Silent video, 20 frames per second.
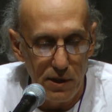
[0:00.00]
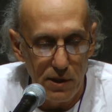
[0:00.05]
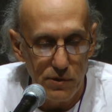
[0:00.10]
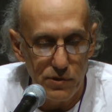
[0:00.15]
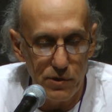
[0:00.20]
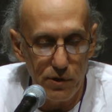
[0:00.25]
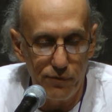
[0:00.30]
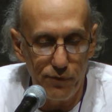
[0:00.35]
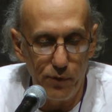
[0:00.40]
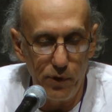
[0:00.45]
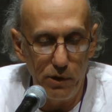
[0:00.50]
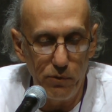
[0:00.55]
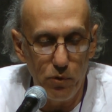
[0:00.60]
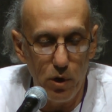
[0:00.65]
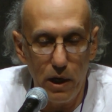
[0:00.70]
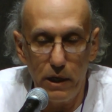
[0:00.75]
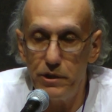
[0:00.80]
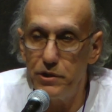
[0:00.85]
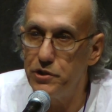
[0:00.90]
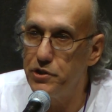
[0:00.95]
So if we
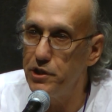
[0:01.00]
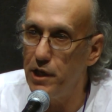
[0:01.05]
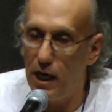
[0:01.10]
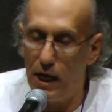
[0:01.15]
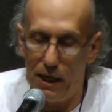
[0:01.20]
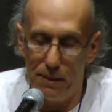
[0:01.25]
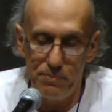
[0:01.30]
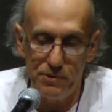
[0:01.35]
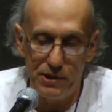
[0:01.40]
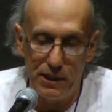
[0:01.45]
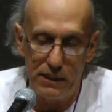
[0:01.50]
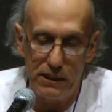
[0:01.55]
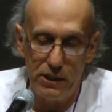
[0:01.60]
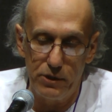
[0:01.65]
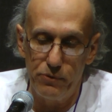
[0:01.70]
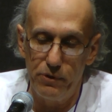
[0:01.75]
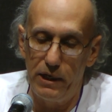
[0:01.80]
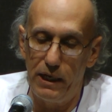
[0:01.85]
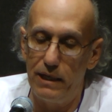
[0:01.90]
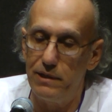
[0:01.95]
want jobs that
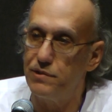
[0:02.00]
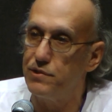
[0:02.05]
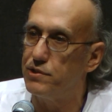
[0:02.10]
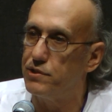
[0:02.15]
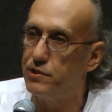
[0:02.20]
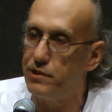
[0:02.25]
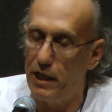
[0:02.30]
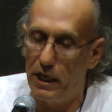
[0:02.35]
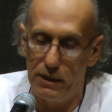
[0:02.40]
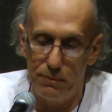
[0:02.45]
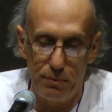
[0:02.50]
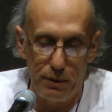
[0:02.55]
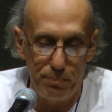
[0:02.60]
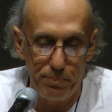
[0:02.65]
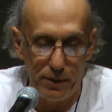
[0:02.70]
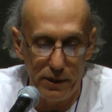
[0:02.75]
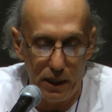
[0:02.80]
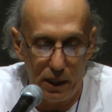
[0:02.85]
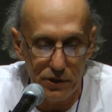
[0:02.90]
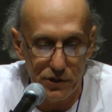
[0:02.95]
create sustainable
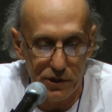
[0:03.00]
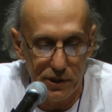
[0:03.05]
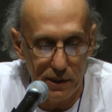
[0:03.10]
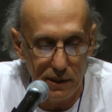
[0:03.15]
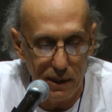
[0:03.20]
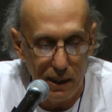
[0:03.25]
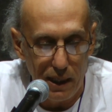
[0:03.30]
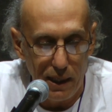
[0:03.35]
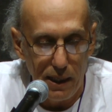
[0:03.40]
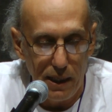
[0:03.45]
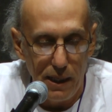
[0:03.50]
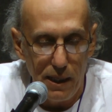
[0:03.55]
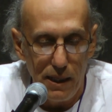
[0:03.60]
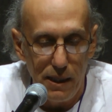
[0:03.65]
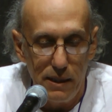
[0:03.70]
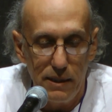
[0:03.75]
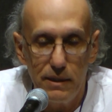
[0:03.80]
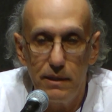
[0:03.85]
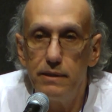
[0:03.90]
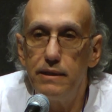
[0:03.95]
production,
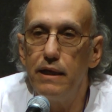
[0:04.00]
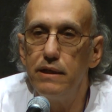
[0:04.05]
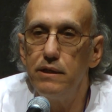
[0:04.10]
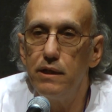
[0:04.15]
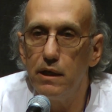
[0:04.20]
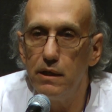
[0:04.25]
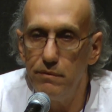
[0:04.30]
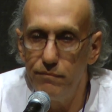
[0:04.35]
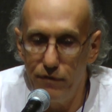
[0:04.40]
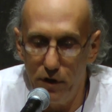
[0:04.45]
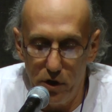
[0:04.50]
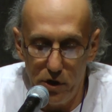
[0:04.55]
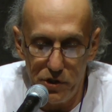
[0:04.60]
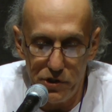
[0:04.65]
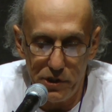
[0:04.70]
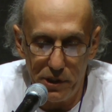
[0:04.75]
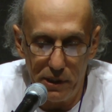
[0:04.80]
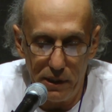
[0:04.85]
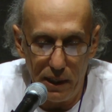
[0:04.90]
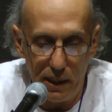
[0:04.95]
then
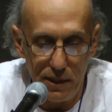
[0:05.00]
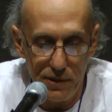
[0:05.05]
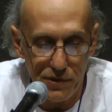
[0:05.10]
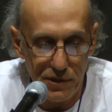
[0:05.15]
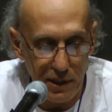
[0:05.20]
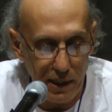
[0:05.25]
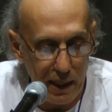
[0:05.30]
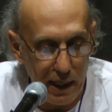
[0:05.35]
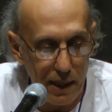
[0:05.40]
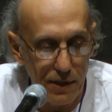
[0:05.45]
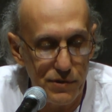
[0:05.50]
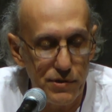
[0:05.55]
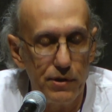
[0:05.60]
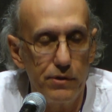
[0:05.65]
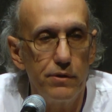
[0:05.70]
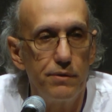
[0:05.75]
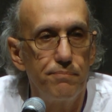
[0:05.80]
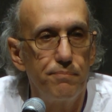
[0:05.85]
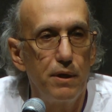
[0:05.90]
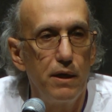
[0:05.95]
conversion is the
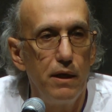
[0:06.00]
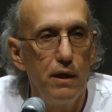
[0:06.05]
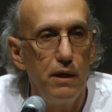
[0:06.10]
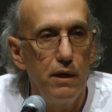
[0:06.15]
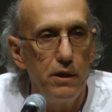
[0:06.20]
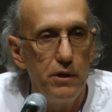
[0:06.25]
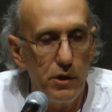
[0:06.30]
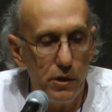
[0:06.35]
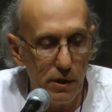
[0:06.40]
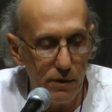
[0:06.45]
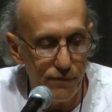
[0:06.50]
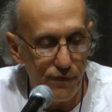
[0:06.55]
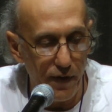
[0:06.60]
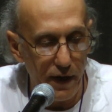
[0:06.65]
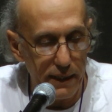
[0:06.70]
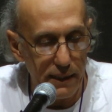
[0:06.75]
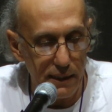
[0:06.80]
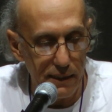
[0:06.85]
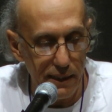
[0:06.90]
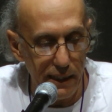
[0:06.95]
answer. You can
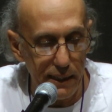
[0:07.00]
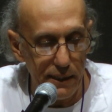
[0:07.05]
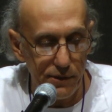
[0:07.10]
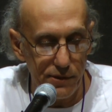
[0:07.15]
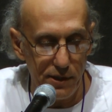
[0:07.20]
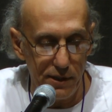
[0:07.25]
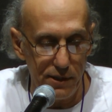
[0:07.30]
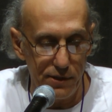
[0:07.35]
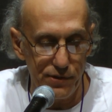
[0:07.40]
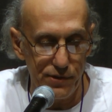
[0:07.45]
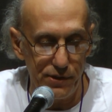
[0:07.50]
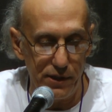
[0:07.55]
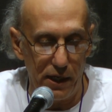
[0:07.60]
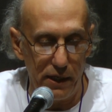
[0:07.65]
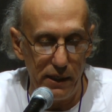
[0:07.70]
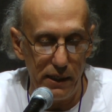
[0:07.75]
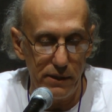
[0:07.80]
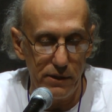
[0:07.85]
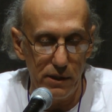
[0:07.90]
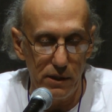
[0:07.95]
find a link to this
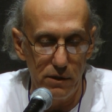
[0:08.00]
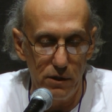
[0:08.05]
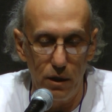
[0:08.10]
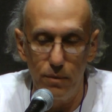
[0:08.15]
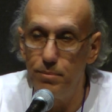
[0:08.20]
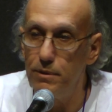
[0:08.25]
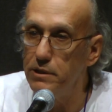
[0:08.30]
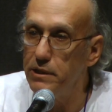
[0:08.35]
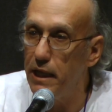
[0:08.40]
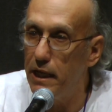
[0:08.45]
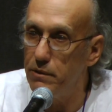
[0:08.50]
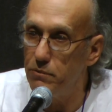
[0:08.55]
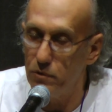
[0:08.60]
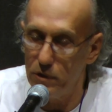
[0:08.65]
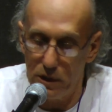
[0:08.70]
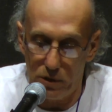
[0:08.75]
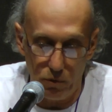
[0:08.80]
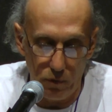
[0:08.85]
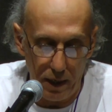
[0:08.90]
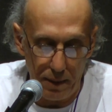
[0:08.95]
study at the Global
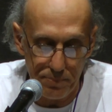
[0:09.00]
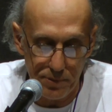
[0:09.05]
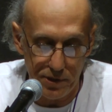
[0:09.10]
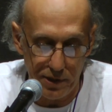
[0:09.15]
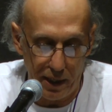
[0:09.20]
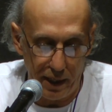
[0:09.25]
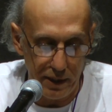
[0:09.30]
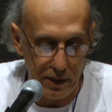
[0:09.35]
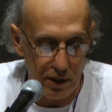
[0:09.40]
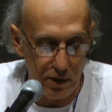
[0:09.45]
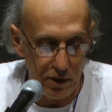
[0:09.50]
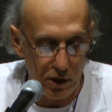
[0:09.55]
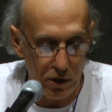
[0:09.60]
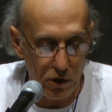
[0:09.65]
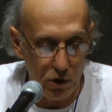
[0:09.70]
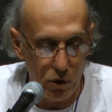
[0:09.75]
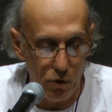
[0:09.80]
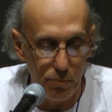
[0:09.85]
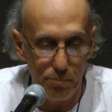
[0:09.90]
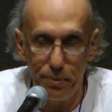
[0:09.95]
Network website on
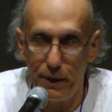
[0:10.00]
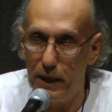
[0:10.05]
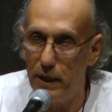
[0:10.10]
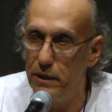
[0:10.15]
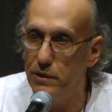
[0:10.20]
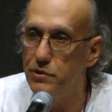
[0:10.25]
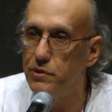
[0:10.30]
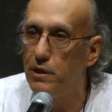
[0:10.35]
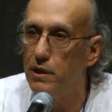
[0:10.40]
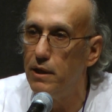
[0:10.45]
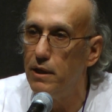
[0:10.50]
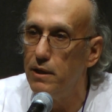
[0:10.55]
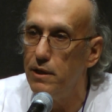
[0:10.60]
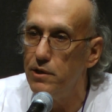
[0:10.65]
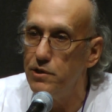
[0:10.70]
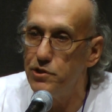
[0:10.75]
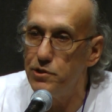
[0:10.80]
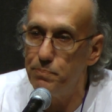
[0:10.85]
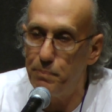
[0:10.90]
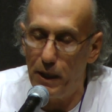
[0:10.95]
our homepage,
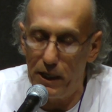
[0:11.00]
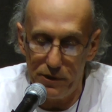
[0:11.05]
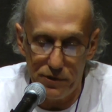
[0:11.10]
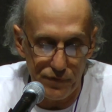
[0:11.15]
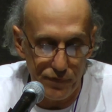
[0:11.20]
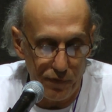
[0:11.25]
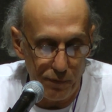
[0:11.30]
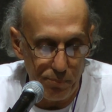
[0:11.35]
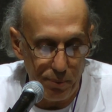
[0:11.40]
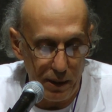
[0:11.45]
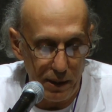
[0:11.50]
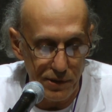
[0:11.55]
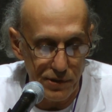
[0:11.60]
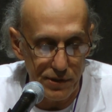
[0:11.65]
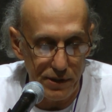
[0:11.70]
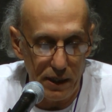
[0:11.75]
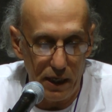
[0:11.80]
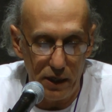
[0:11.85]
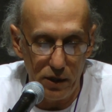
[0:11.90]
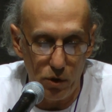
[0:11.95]

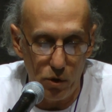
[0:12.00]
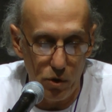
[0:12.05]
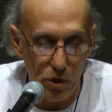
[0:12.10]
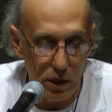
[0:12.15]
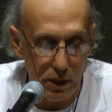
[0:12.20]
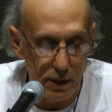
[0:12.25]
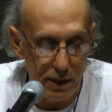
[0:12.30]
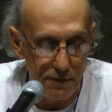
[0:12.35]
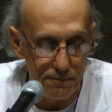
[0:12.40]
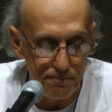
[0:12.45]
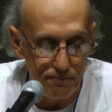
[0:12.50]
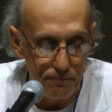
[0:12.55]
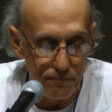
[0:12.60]
spaceforpeace.org.